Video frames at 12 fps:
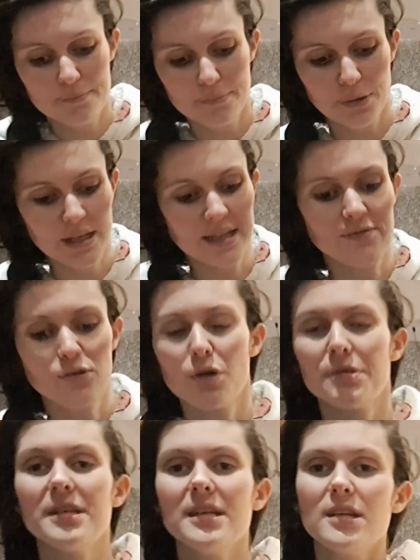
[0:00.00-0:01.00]
But yeah, they've
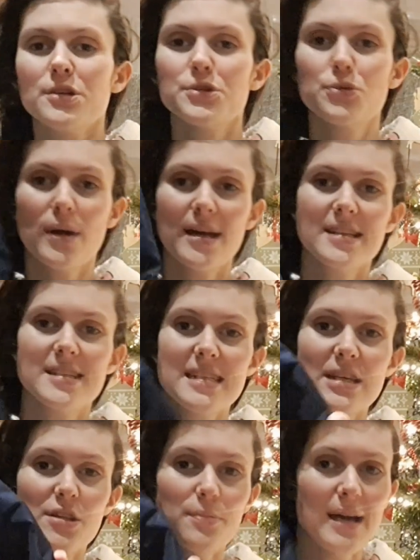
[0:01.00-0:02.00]
got the suede
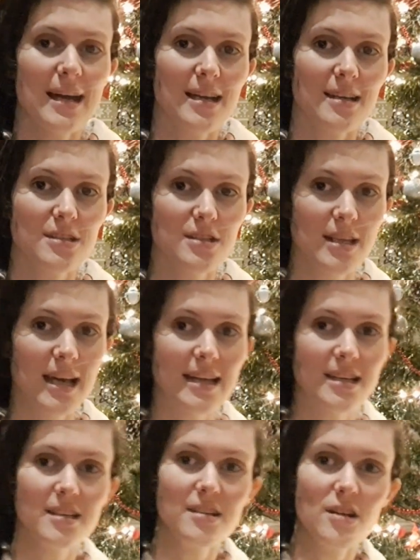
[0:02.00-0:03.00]
seat on the back so that I
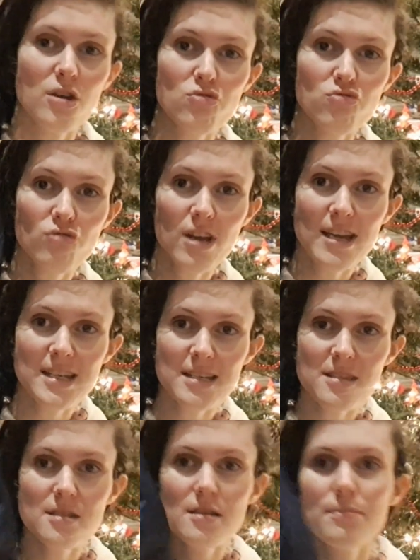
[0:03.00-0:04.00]
can ride in
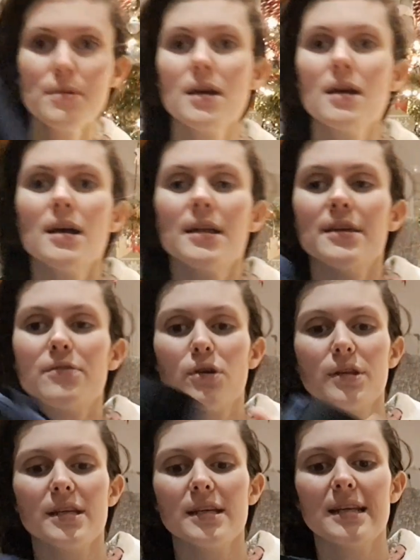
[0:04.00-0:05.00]
them. They've got
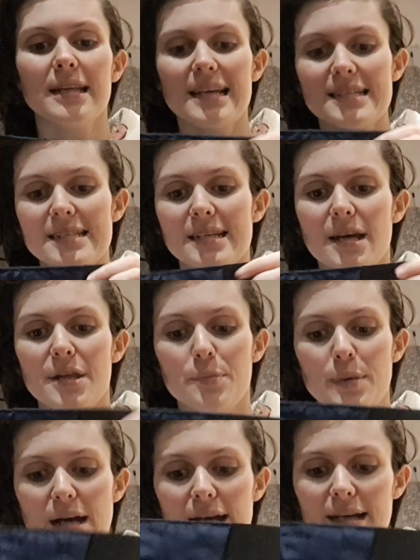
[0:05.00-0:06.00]
the elastic at the
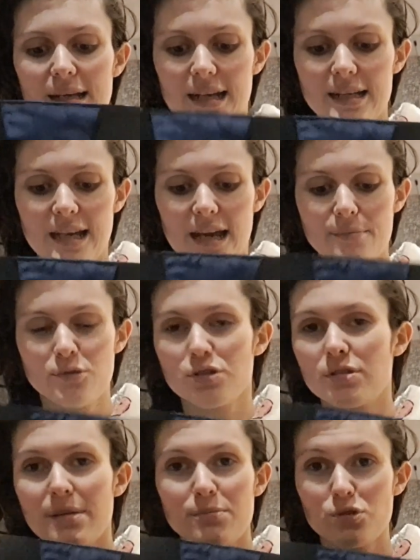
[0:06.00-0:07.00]
back, and yeah, I'm
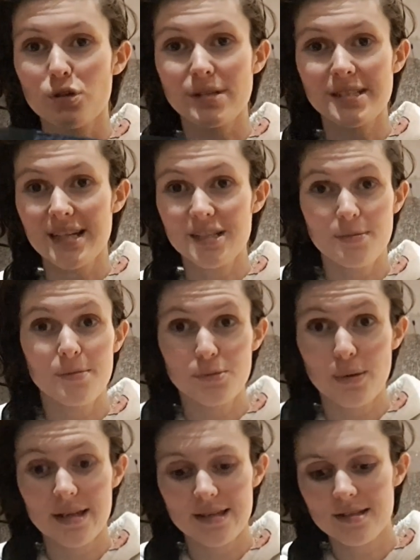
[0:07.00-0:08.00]
so excited to be able to
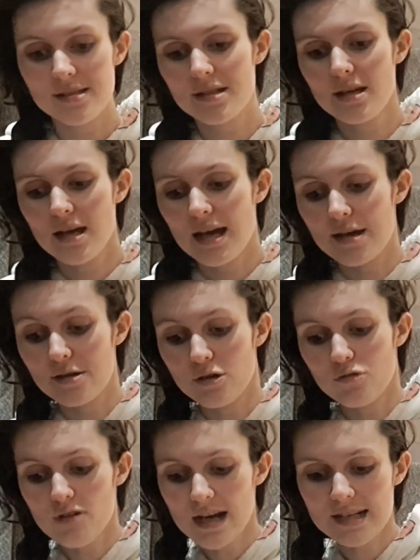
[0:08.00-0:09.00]
wear these and
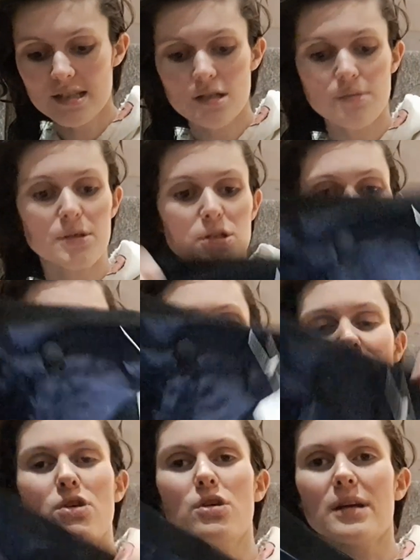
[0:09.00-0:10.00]
ride in them. So
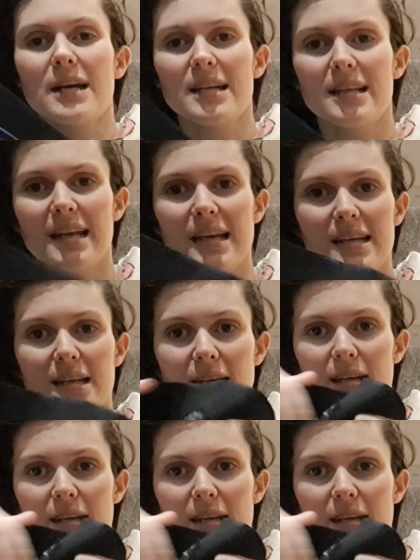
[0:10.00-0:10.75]
they've got kind of like,